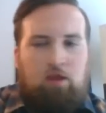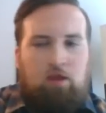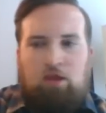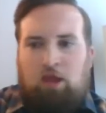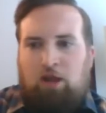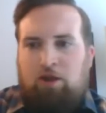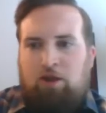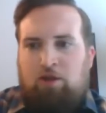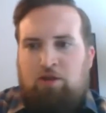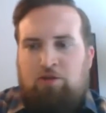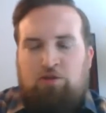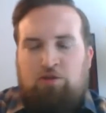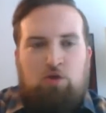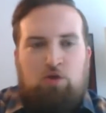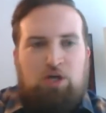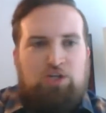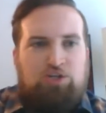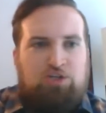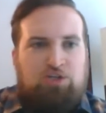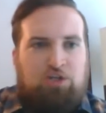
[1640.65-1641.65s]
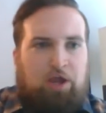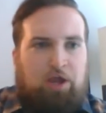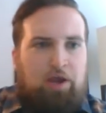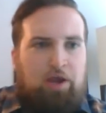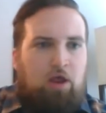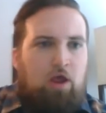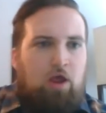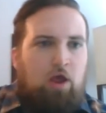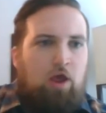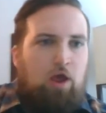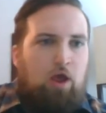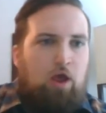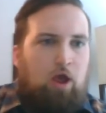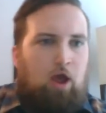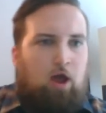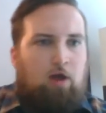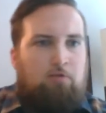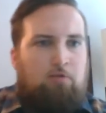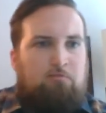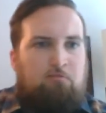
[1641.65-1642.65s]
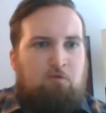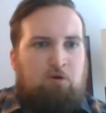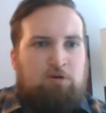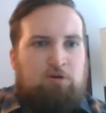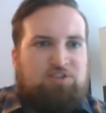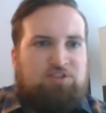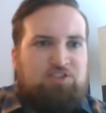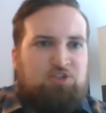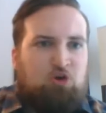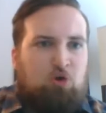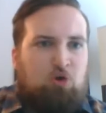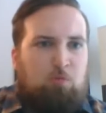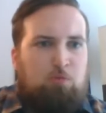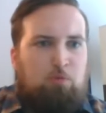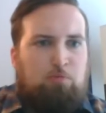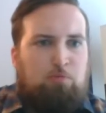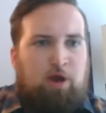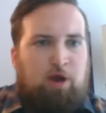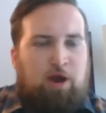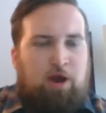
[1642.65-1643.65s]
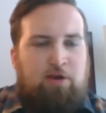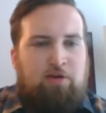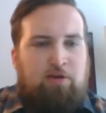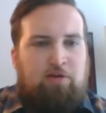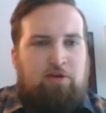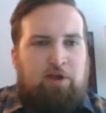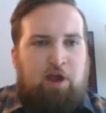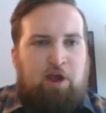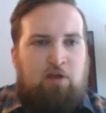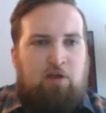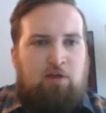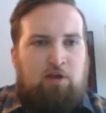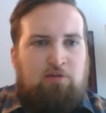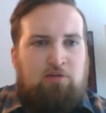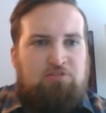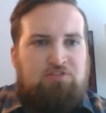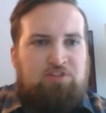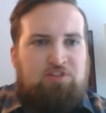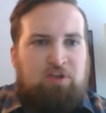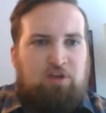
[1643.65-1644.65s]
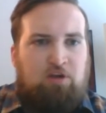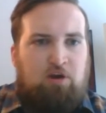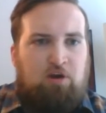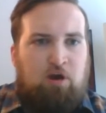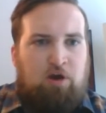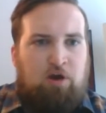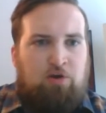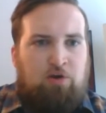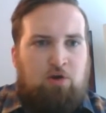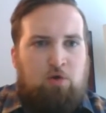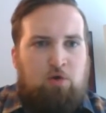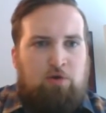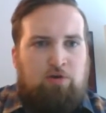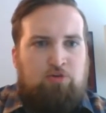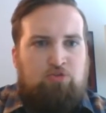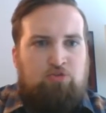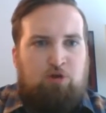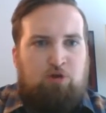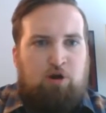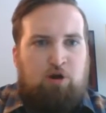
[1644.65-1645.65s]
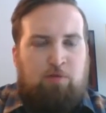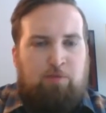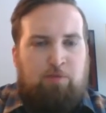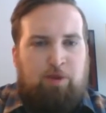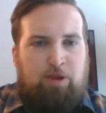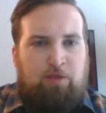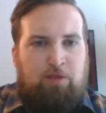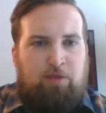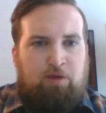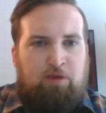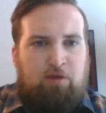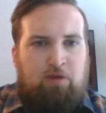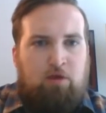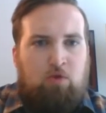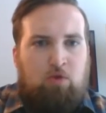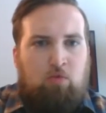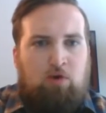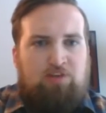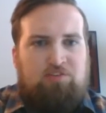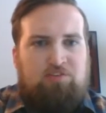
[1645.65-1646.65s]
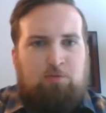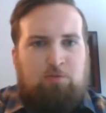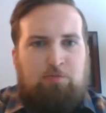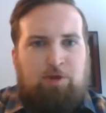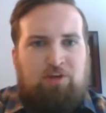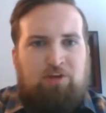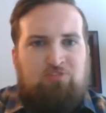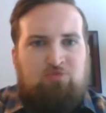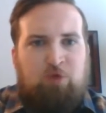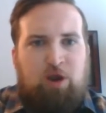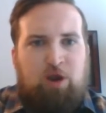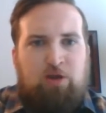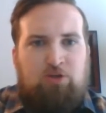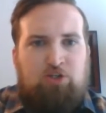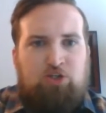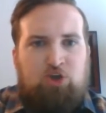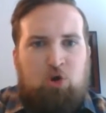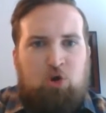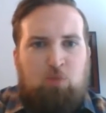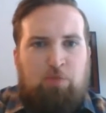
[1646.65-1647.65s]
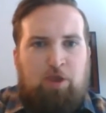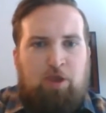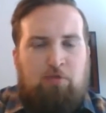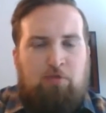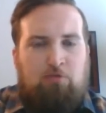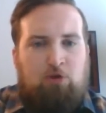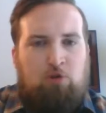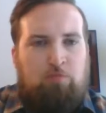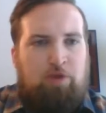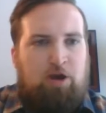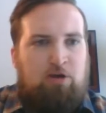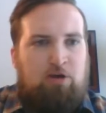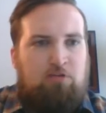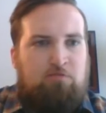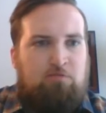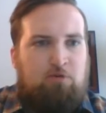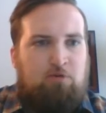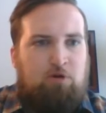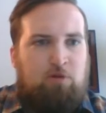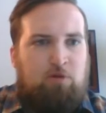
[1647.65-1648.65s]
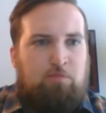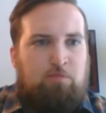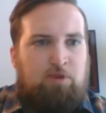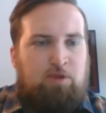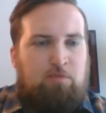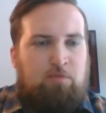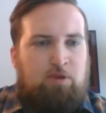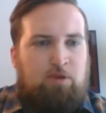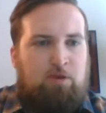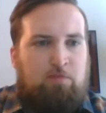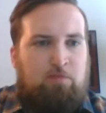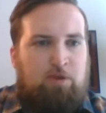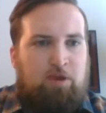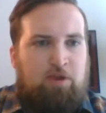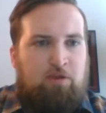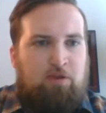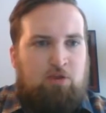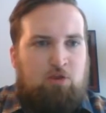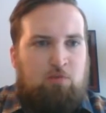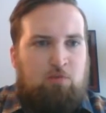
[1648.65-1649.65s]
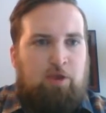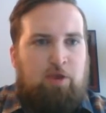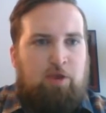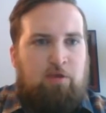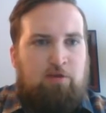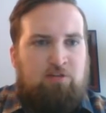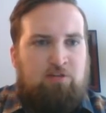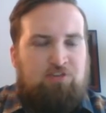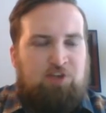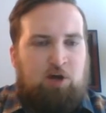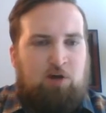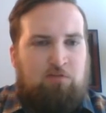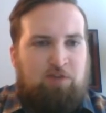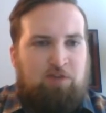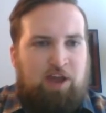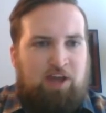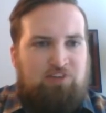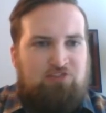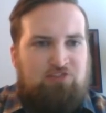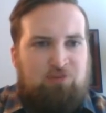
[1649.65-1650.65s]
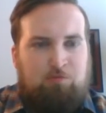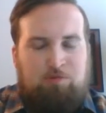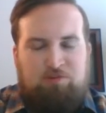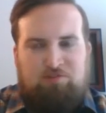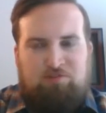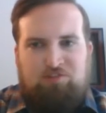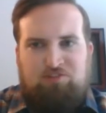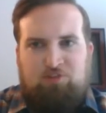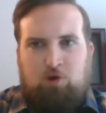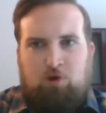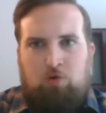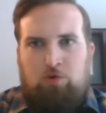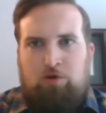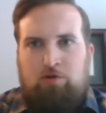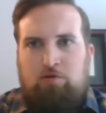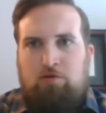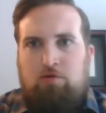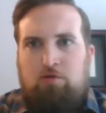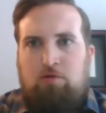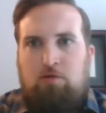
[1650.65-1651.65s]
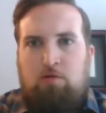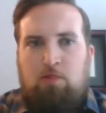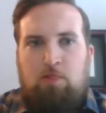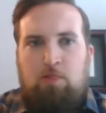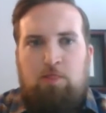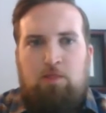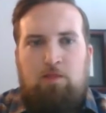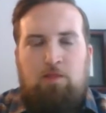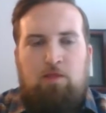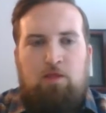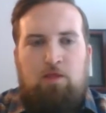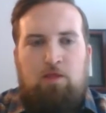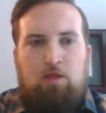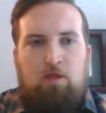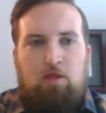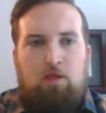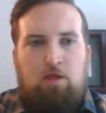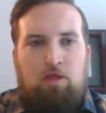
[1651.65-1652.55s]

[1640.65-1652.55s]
Yeah, another question in. For a sole proprietor LLC on owner draw payment, what's the best way to show payroll amounts for a PPP to pay yourself as the business owner?